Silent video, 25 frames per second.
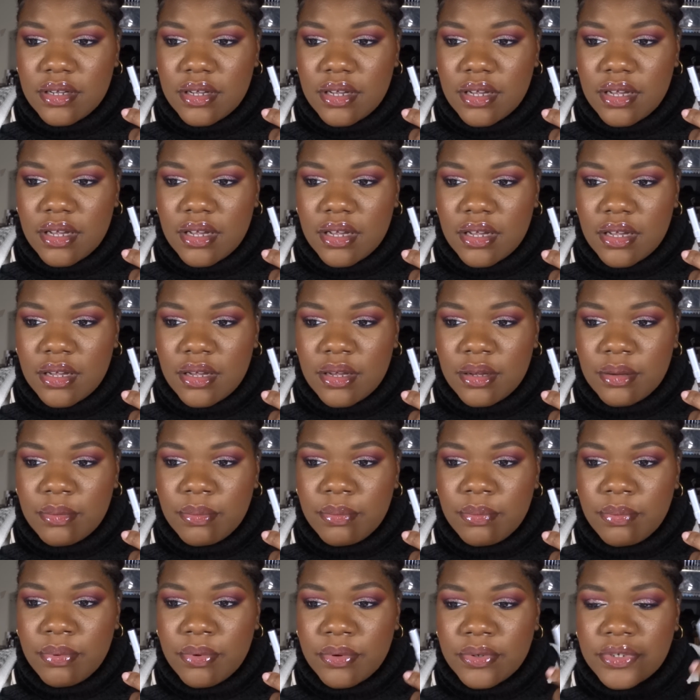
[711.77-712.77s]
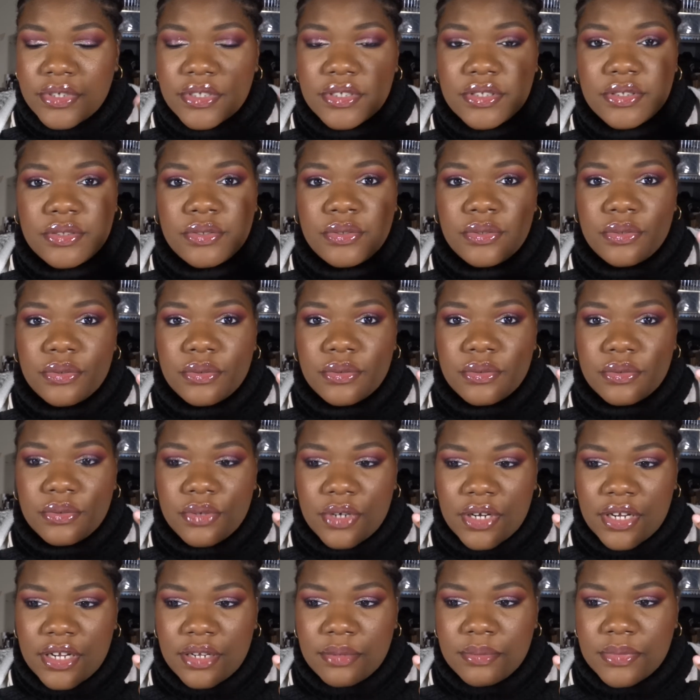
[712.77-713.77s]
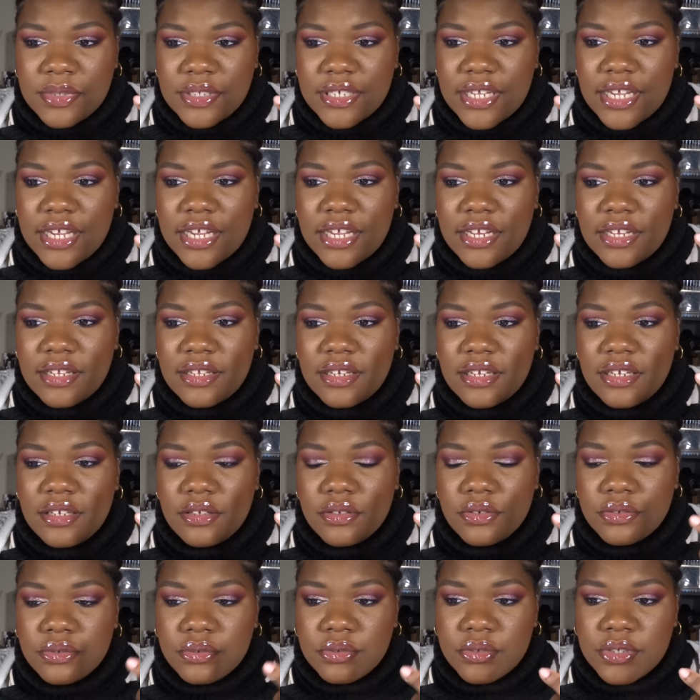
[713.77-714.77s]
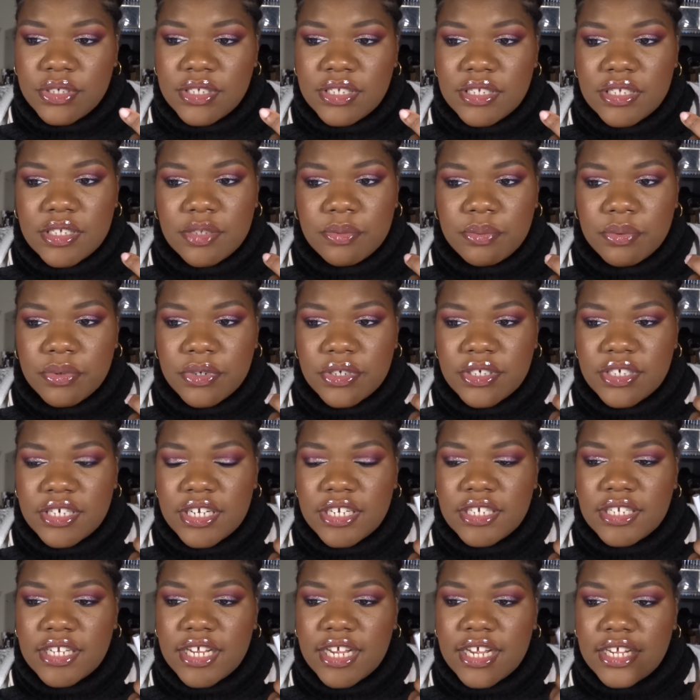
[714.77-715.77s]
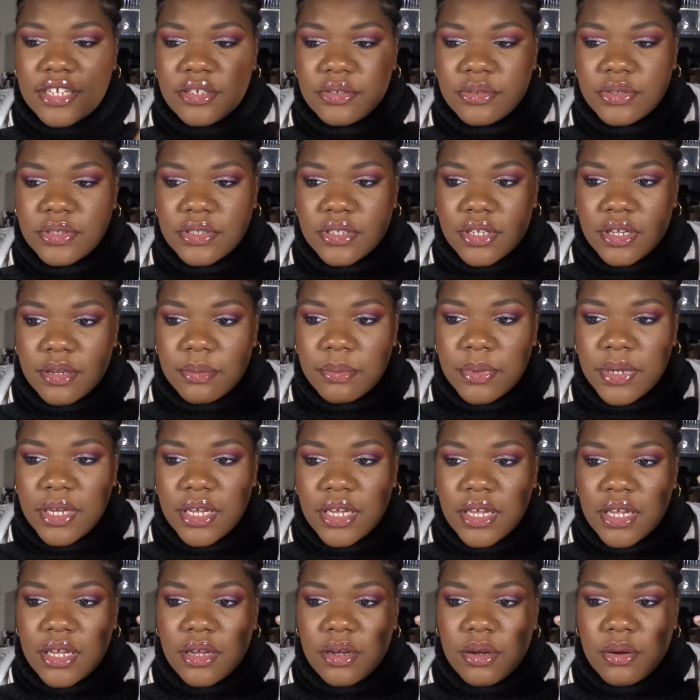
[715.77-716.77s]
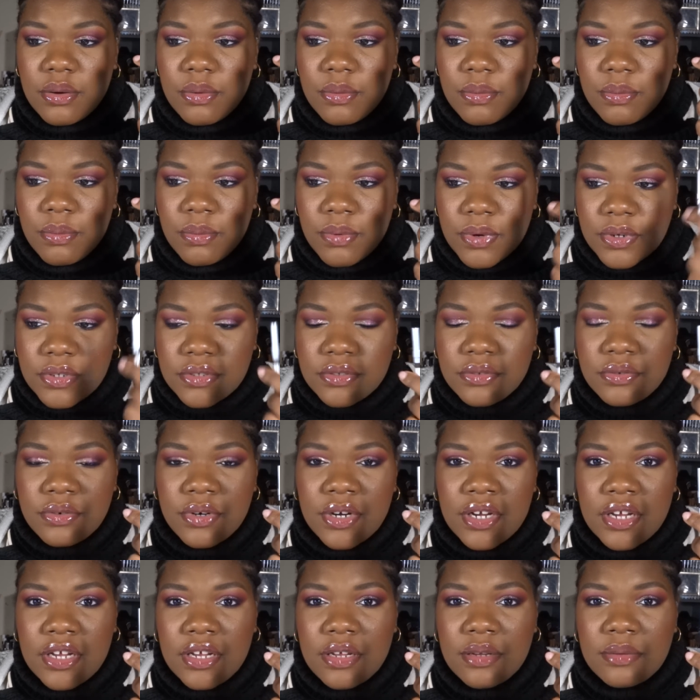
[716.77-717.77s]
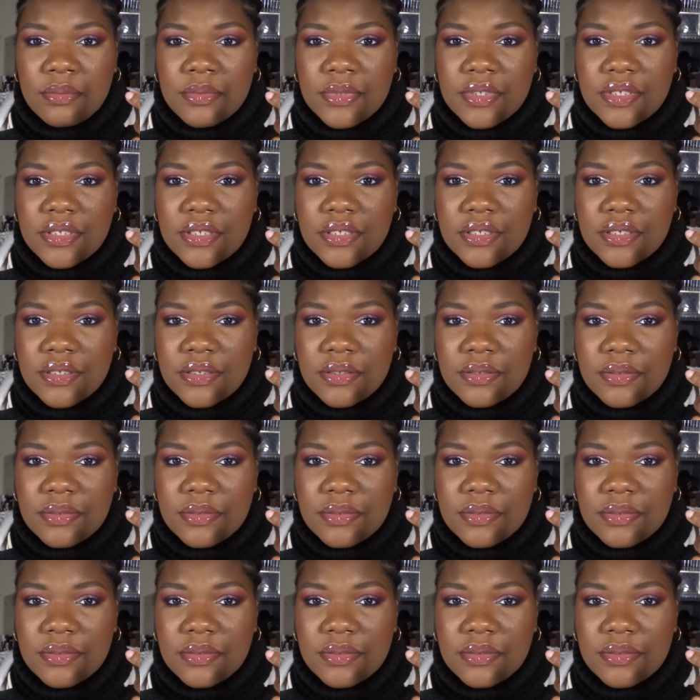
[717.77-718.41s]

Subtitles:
0.2 grams, and in total in this project I used up 1 grams